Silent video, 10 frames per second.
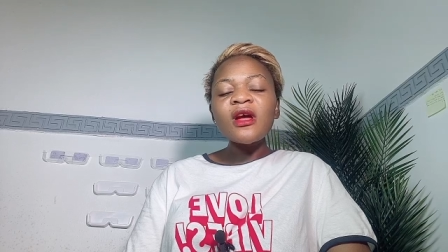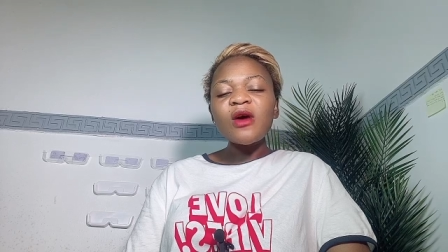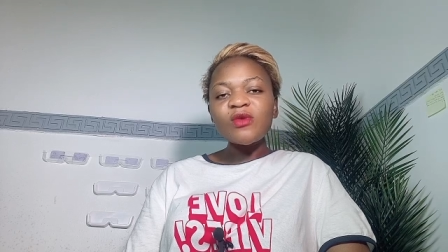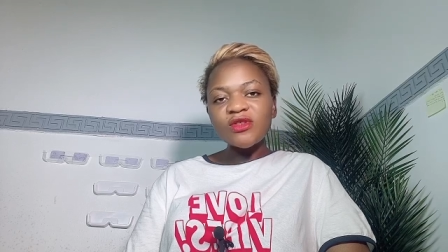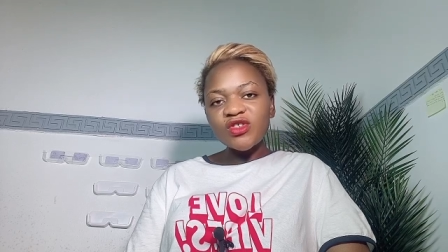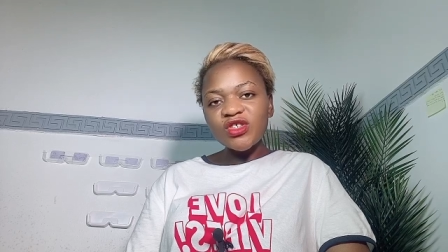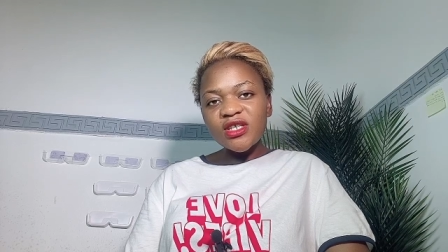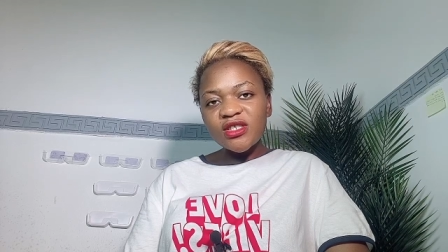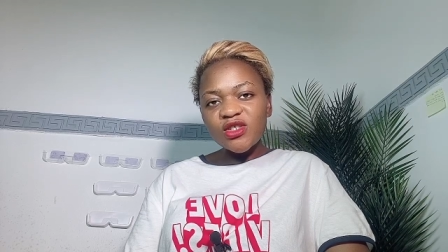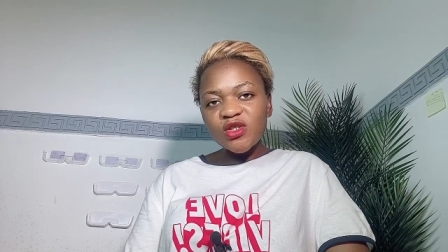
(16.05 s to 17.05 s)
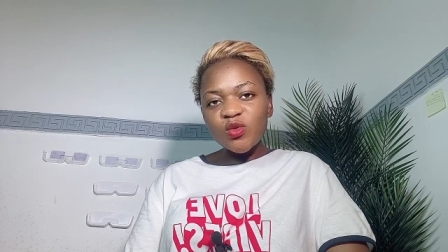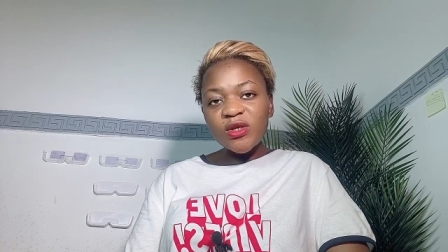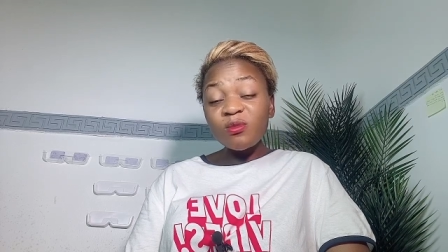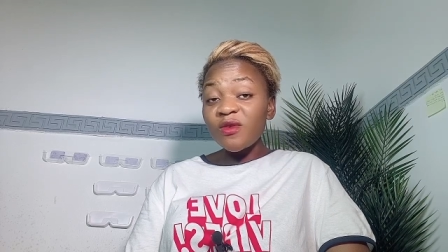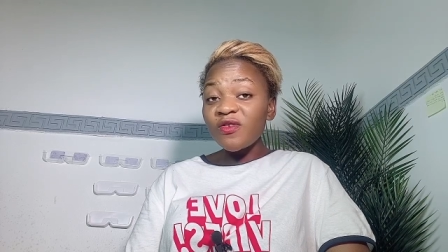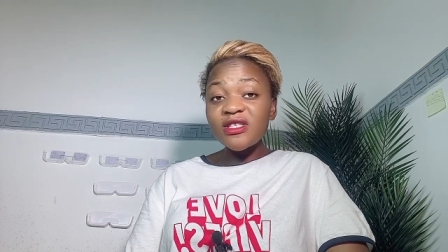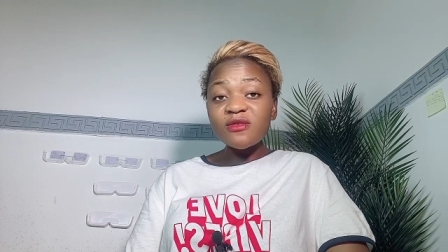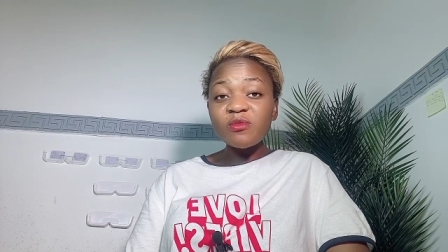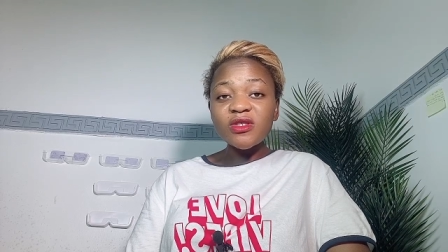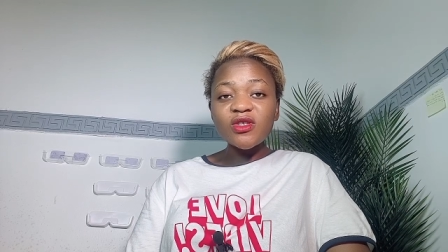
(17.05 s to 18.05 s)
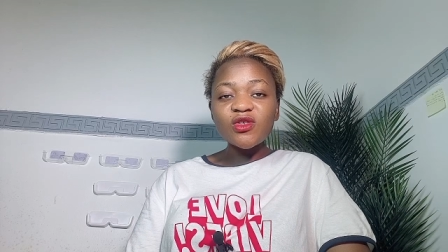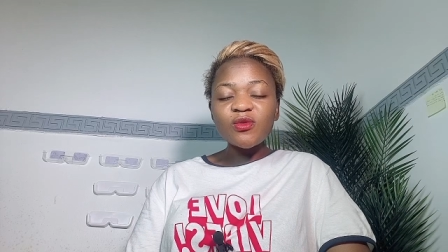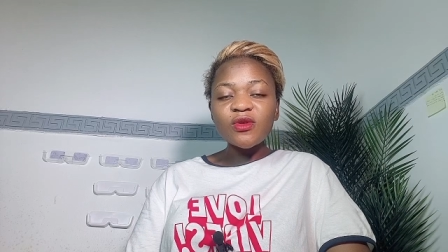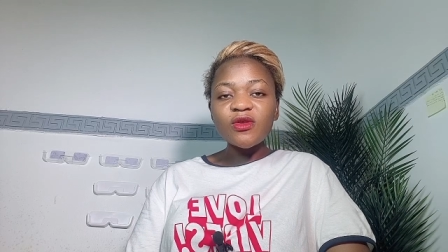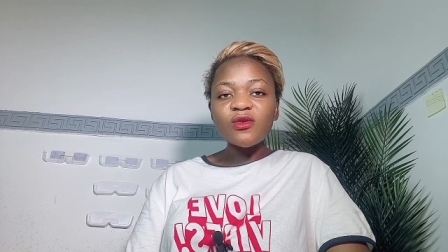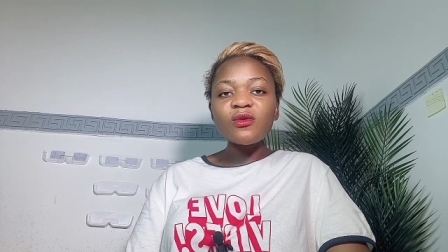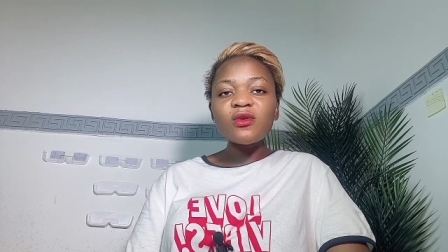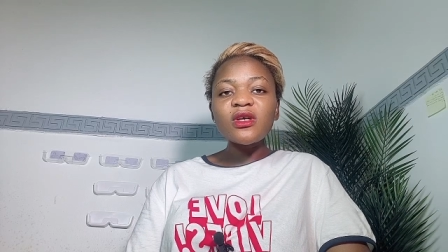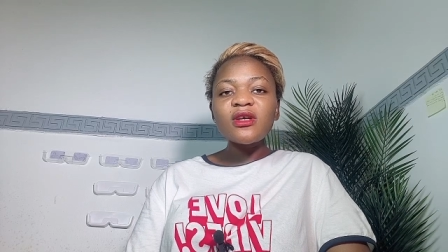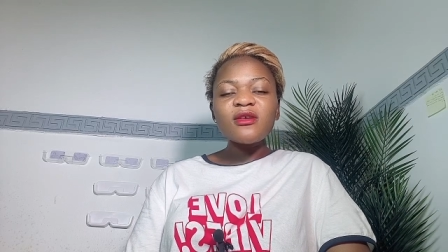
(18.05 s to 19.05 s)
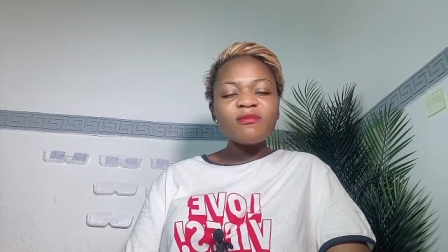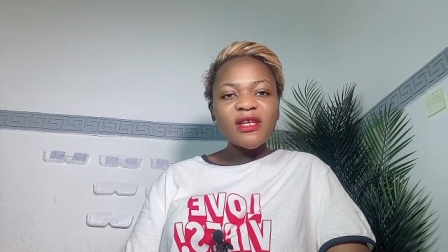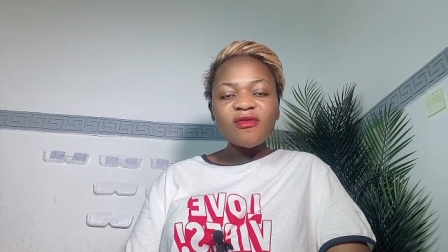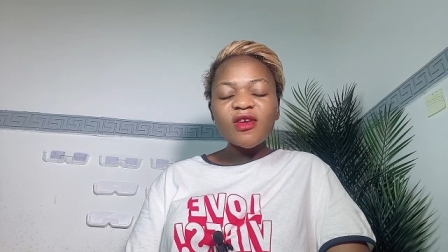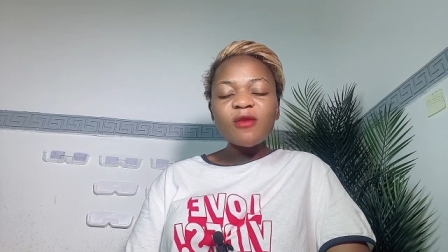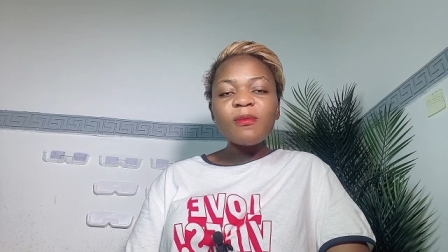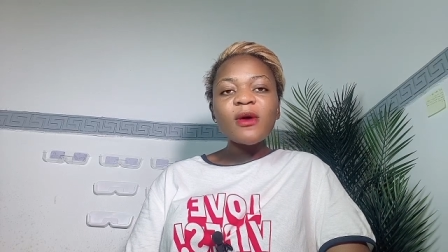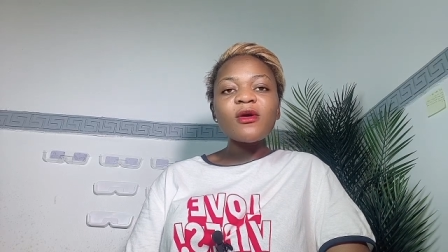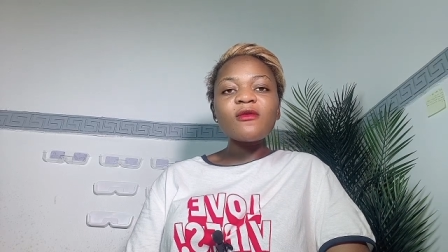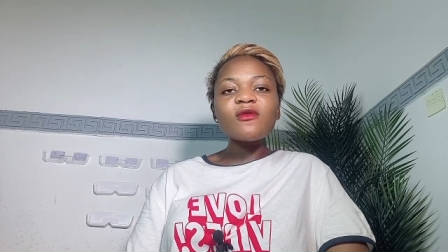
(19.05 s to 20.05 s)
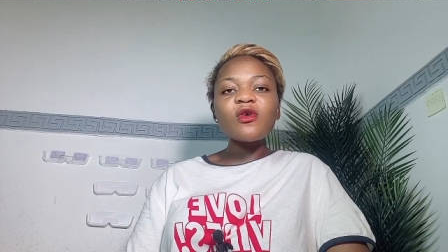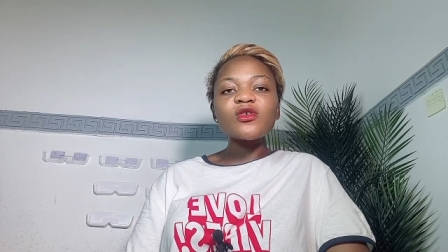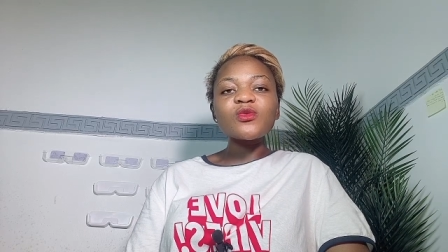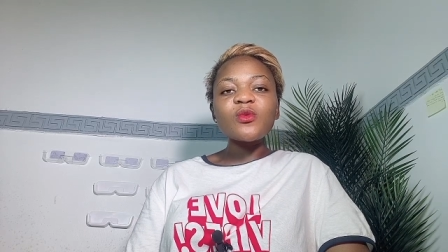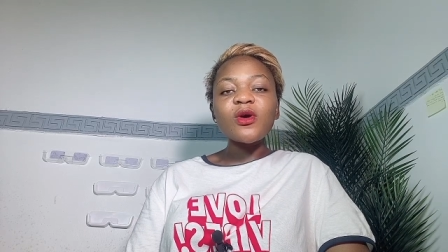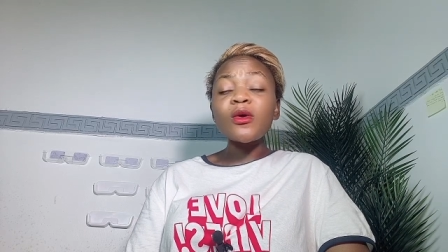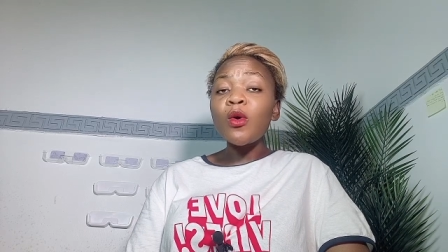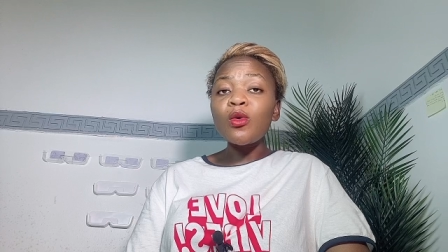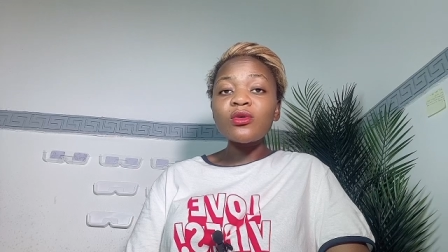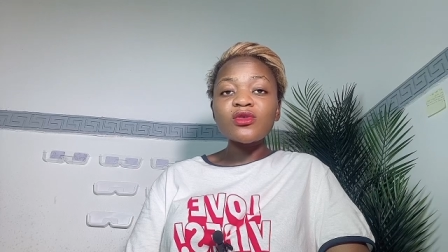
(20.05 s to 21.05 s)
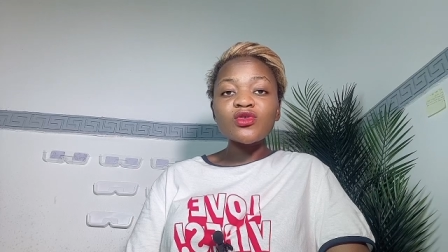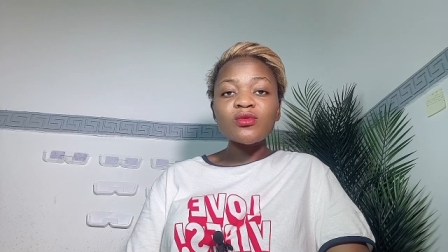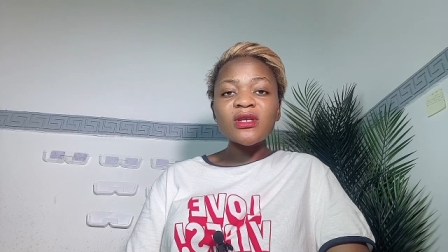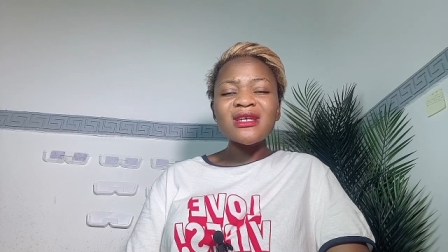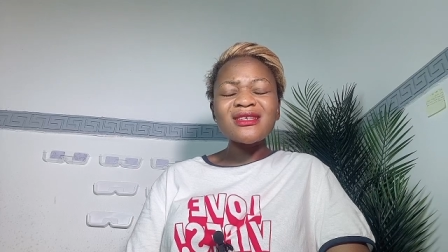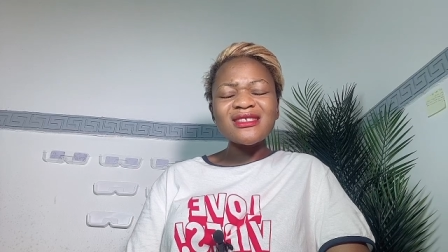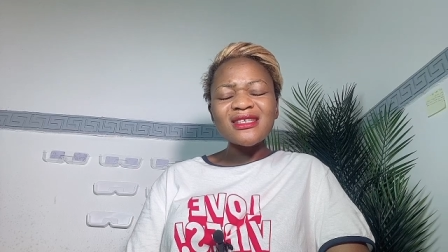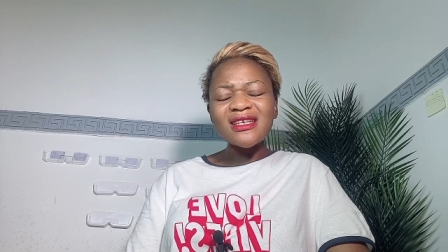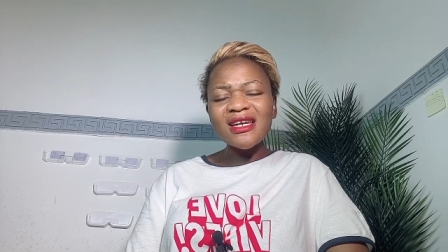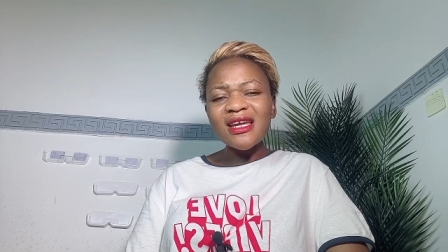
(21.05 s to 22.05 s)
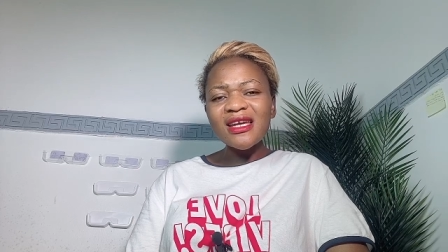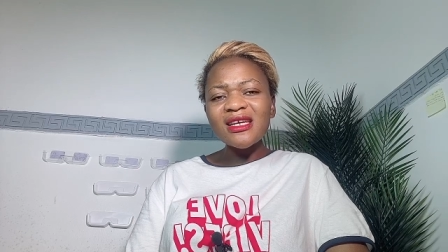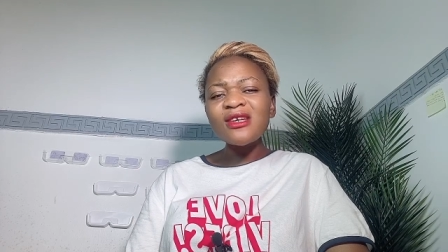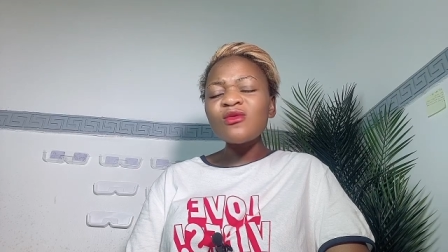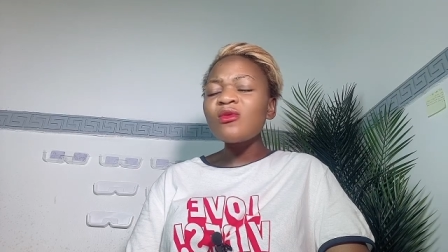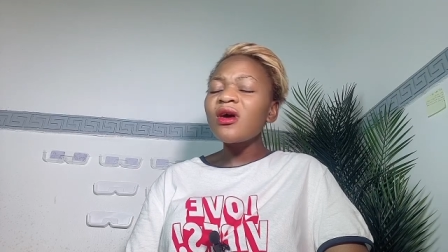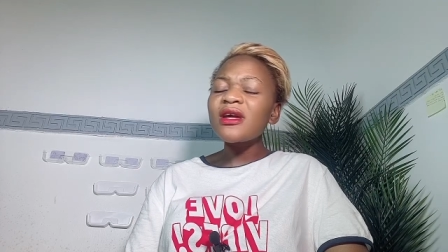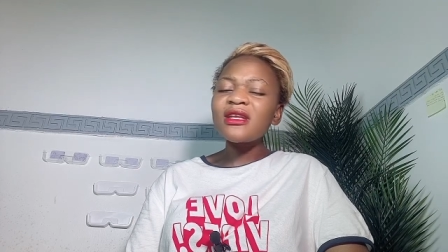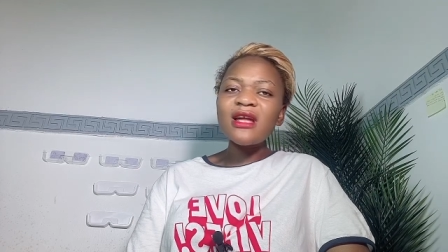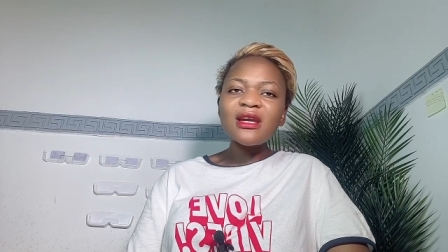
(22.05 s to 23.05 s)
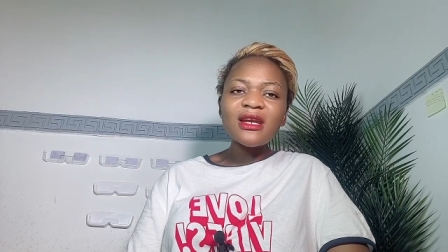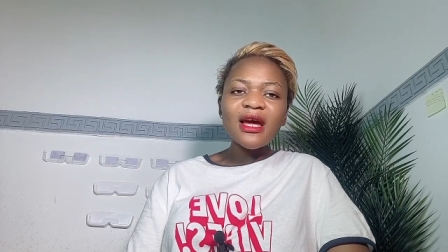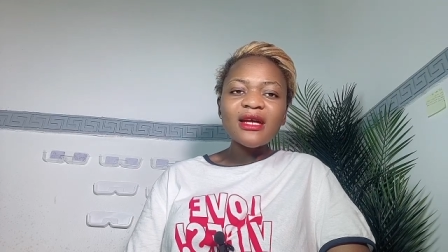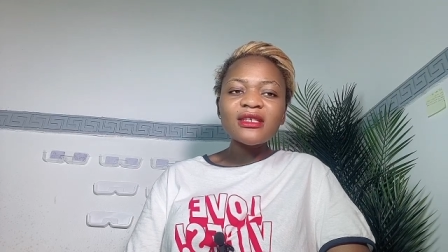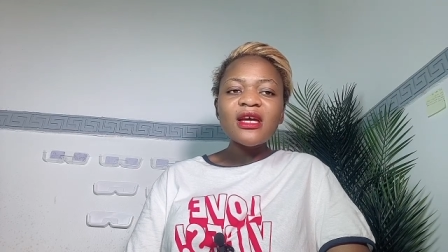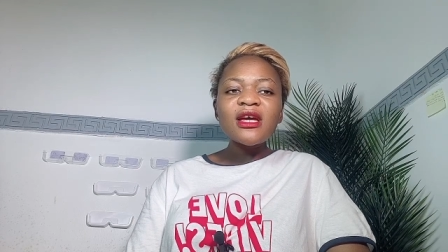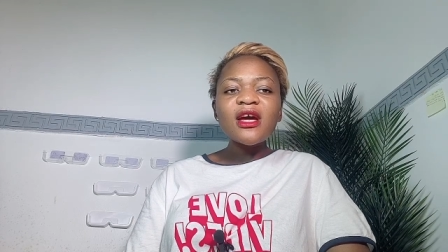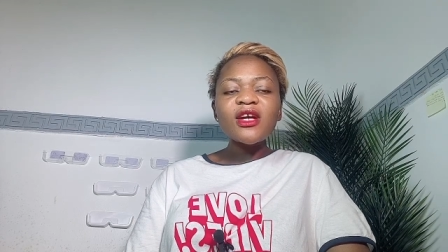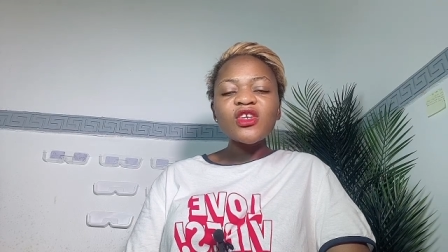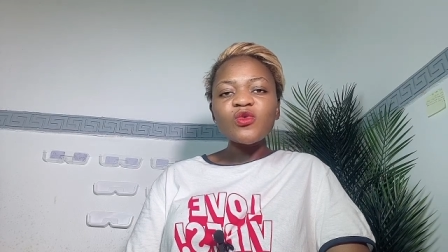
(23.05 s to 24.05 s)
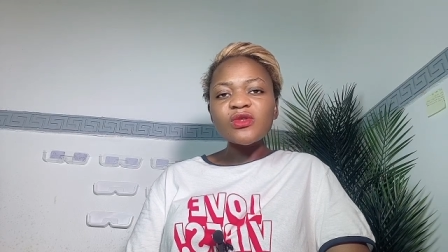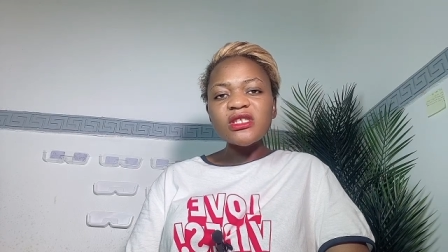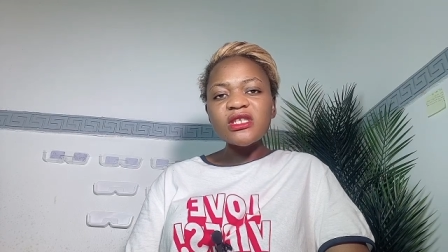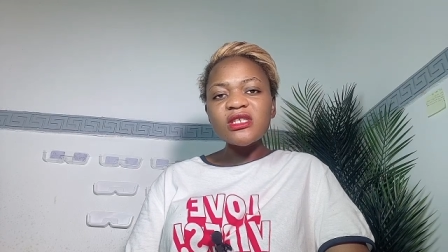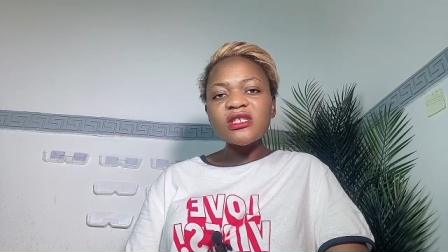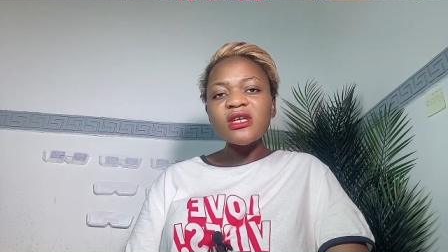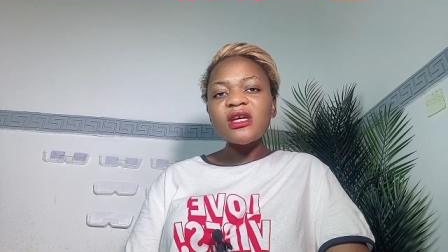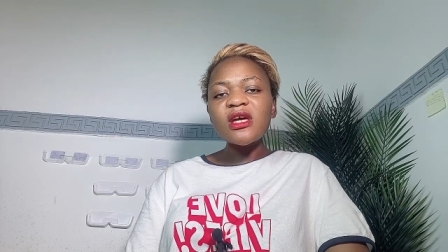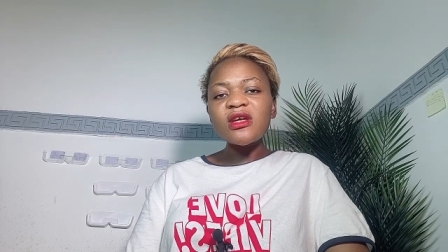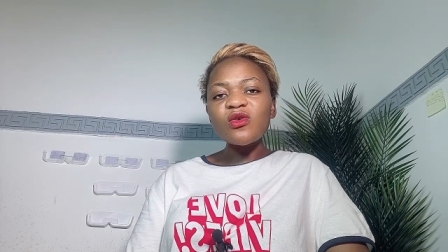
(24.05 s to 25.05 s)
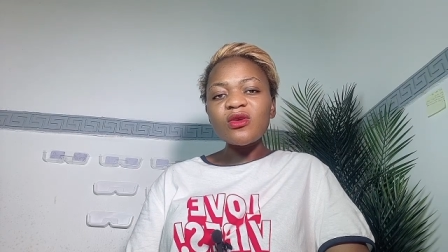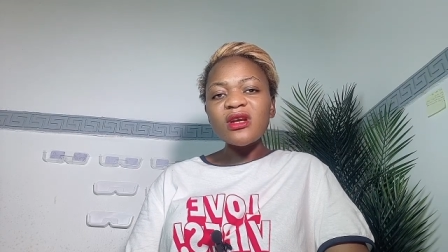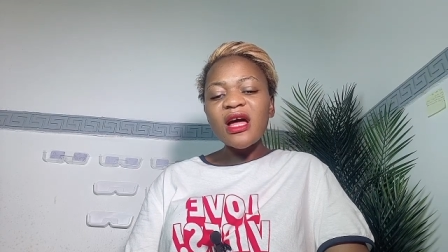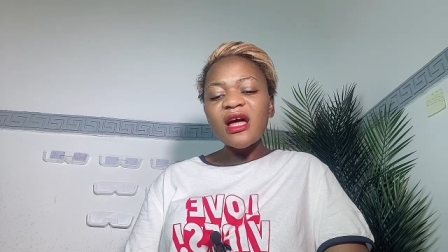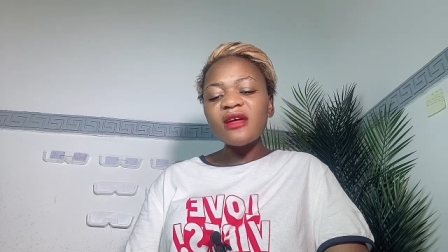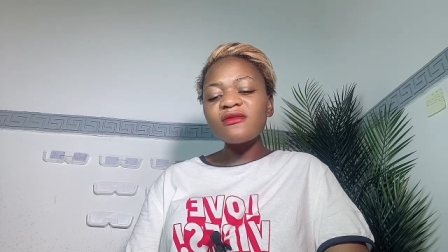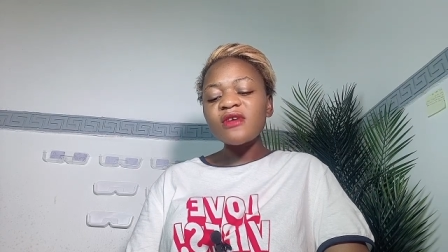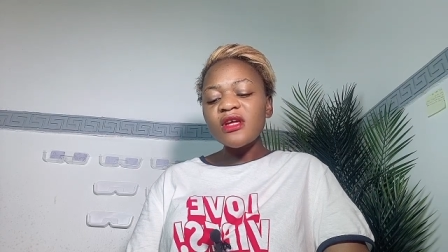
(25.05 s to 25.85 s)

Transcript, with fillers: I want to share this quick prophetic message with you. Believe in the power of God's Word, hold on to it, declare it, walk in that light, and you will see your life